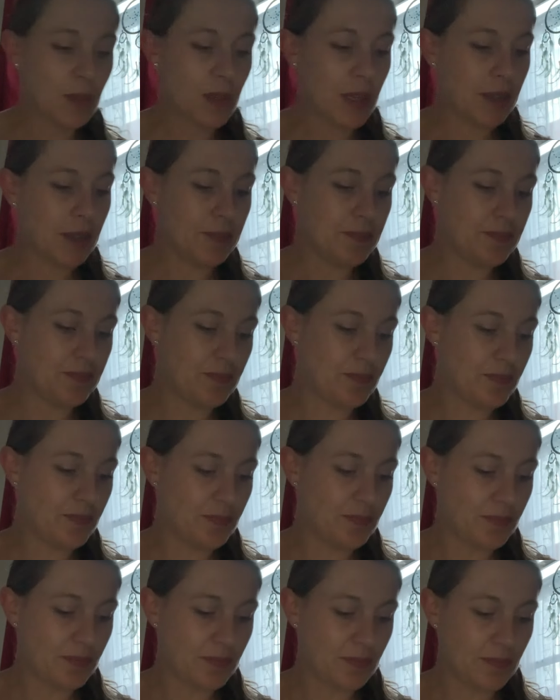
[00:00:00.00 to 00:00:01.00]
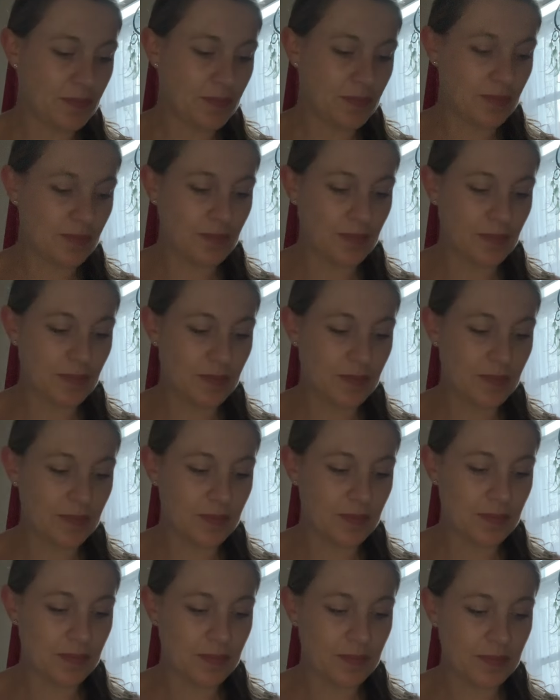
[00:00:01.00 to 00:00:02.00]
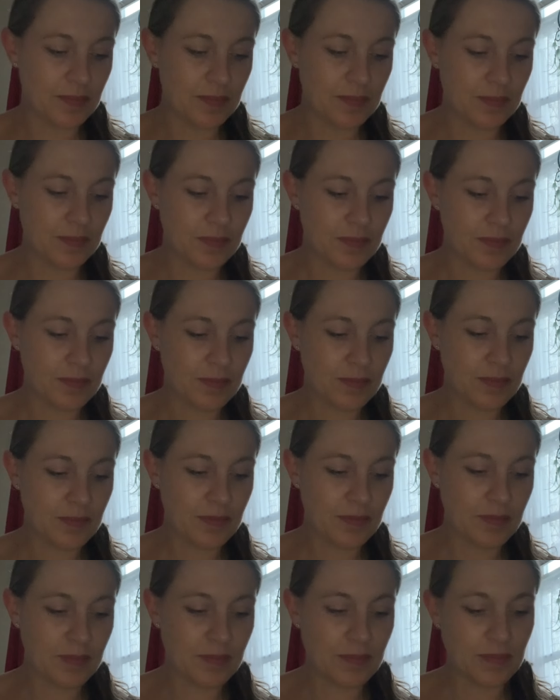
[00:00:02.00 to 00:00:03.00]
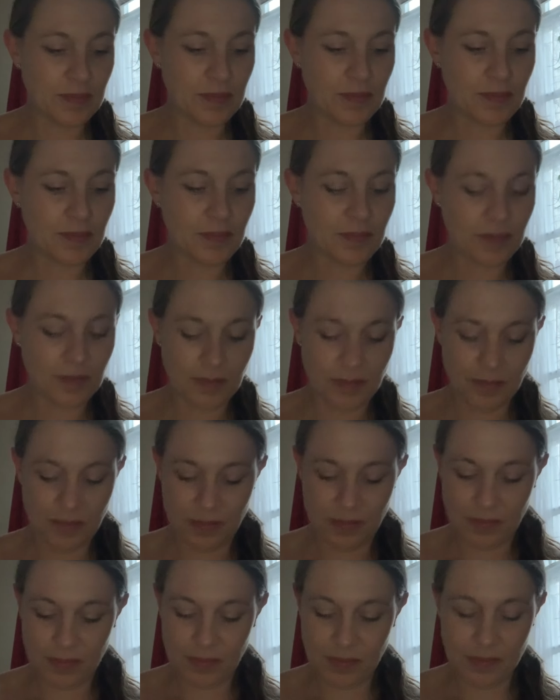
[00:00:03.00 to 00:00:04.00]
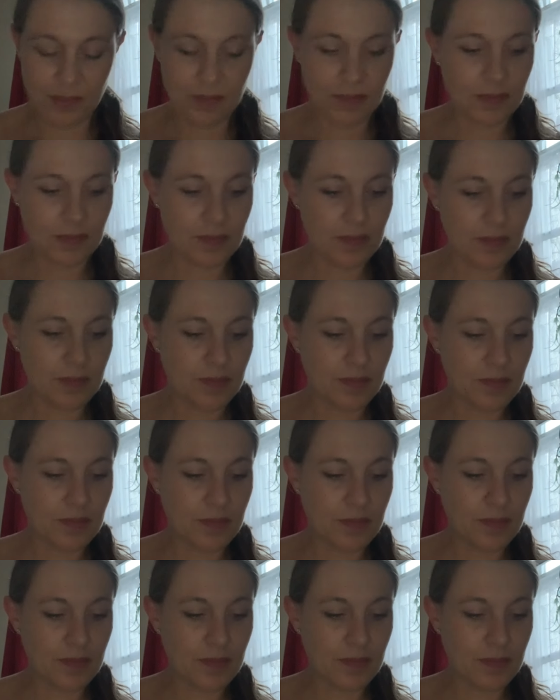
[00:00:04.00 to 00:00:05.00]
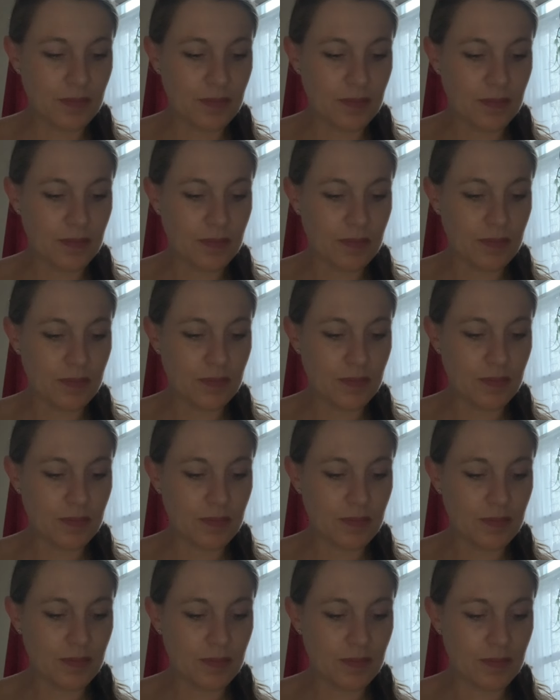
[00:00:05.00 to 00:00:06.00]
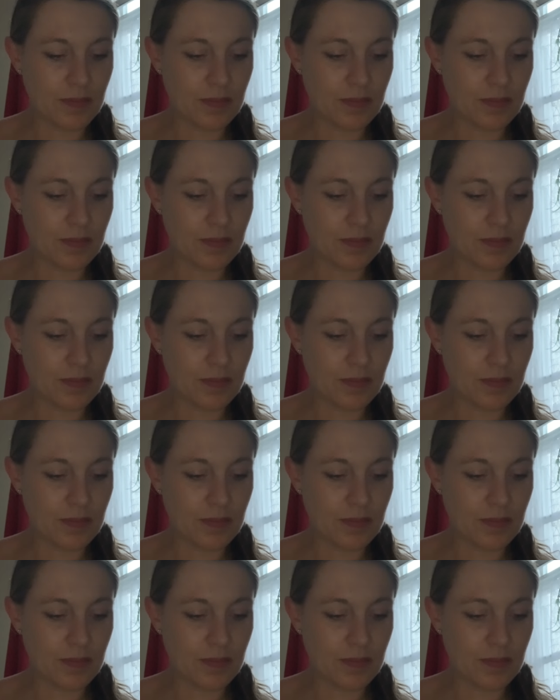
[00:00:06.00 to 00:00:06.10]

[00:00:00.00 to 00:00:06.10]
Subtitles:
Nobody speaks.